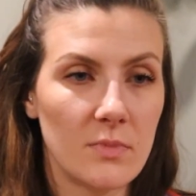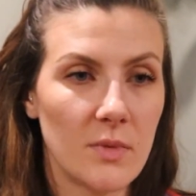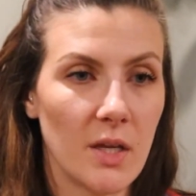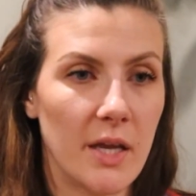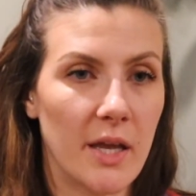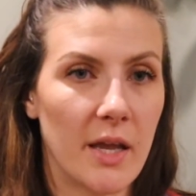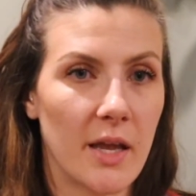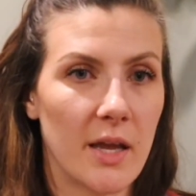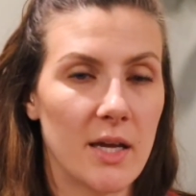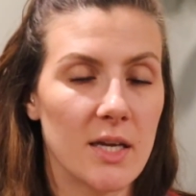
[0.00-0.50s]

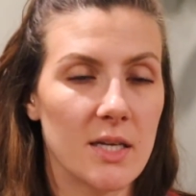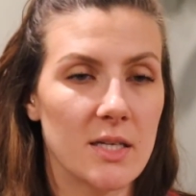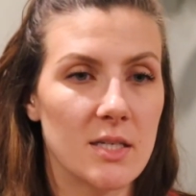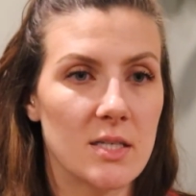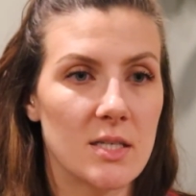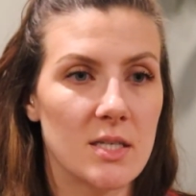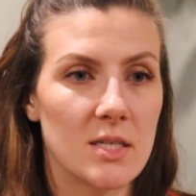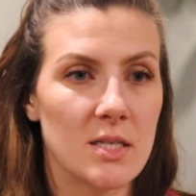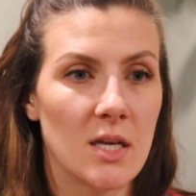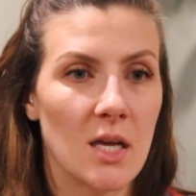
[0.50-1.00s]

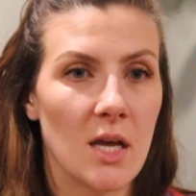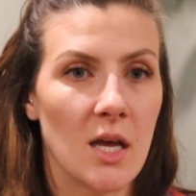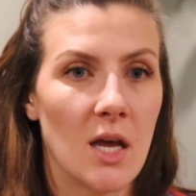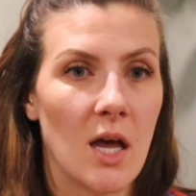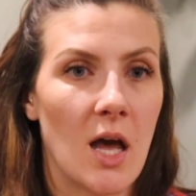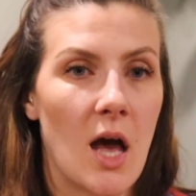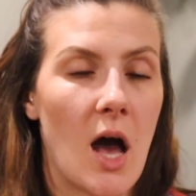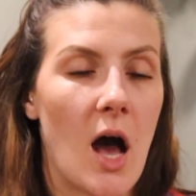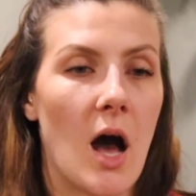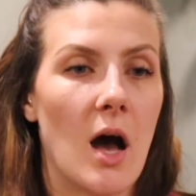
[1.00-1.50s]
And
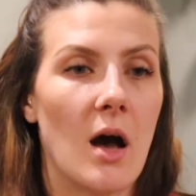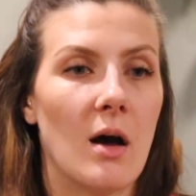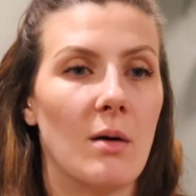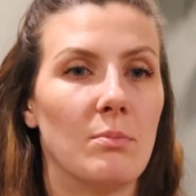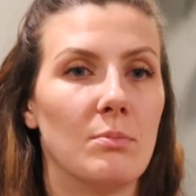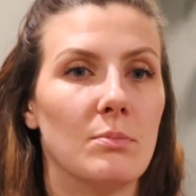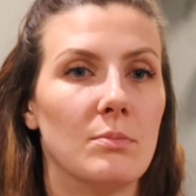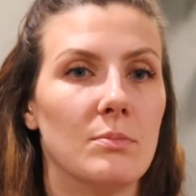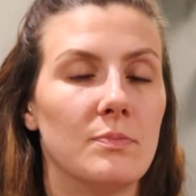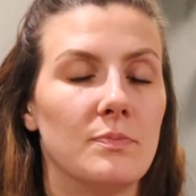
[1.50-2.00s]

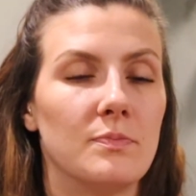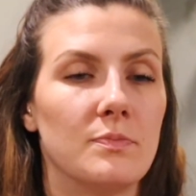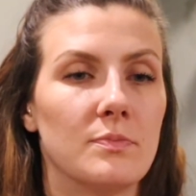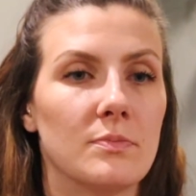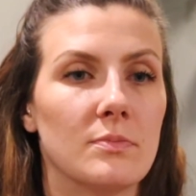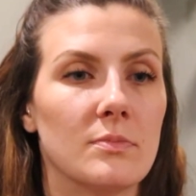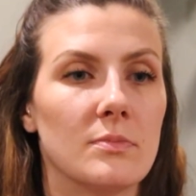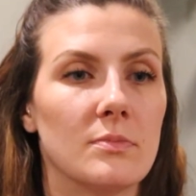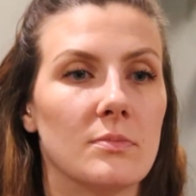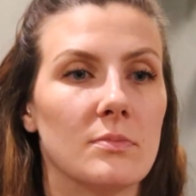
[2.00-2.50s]

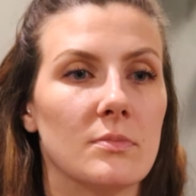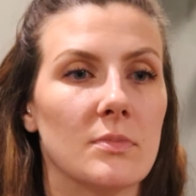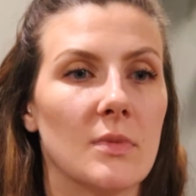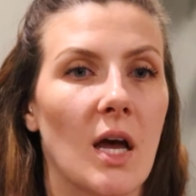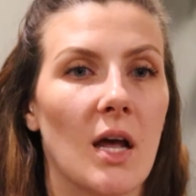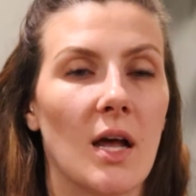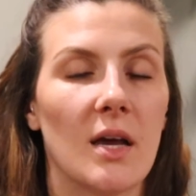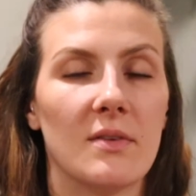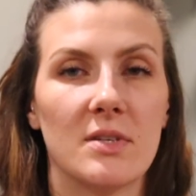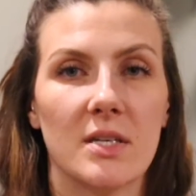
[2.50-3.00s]
I'll
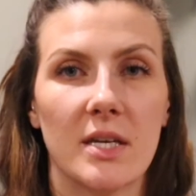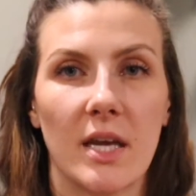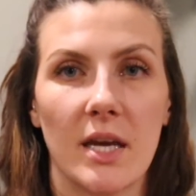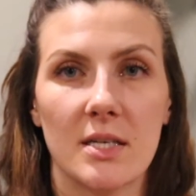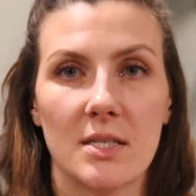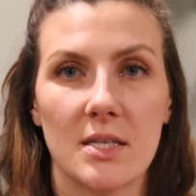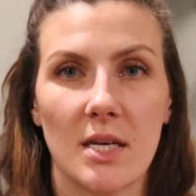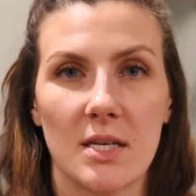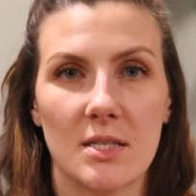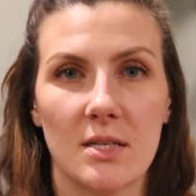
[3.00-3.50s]
have to get
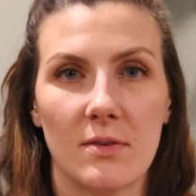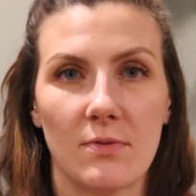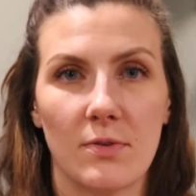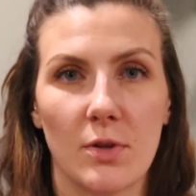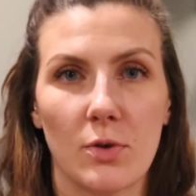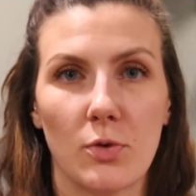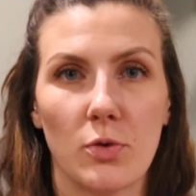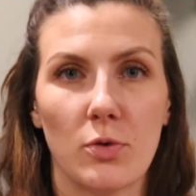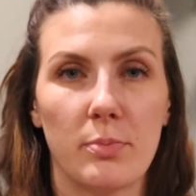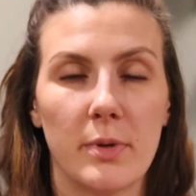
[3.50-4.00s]
tested for the
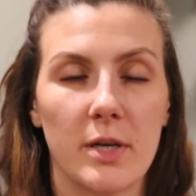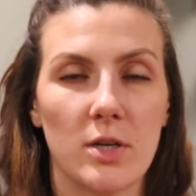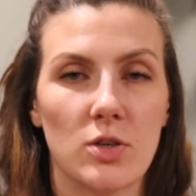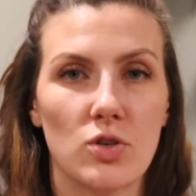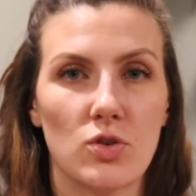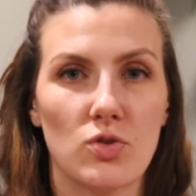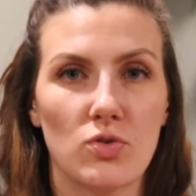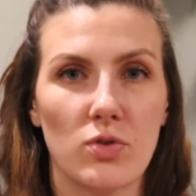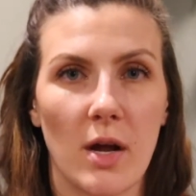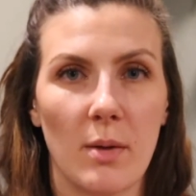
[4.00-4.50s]
group B
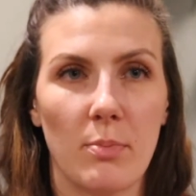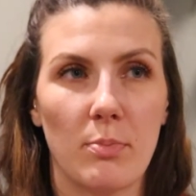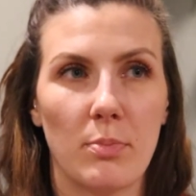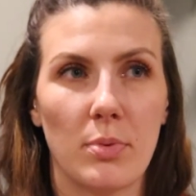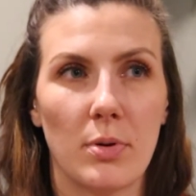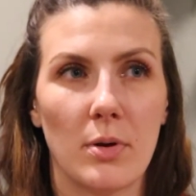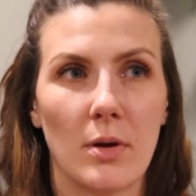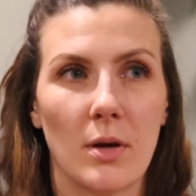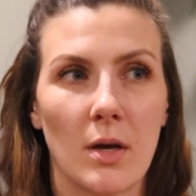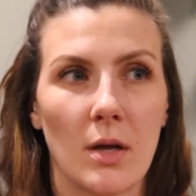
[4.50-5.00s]
strep
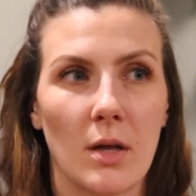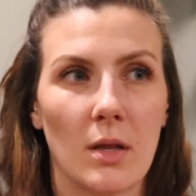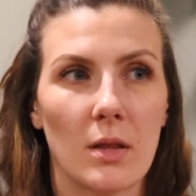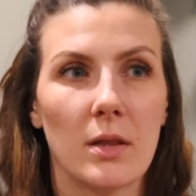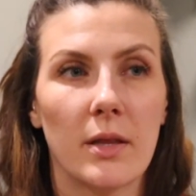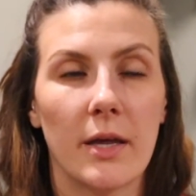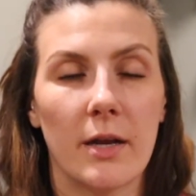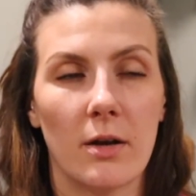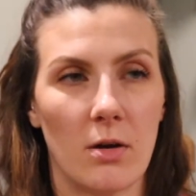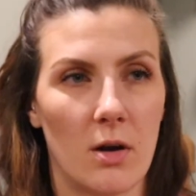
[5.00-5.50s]

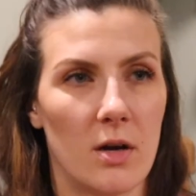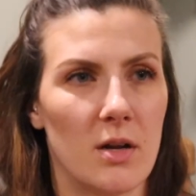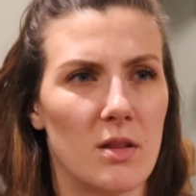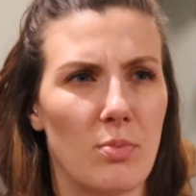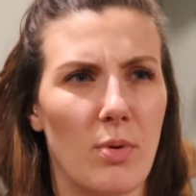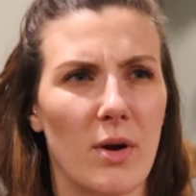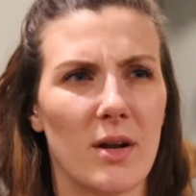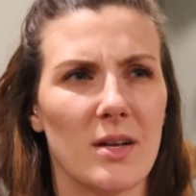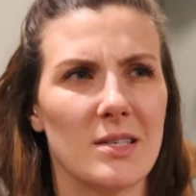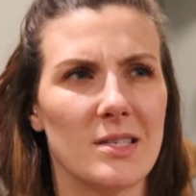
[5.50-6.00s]
later on in the
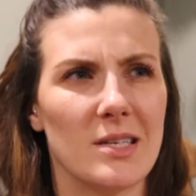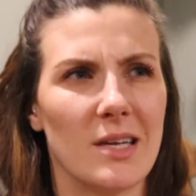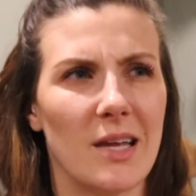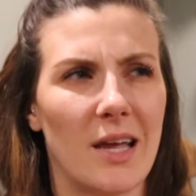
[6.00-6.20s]
pregnancy.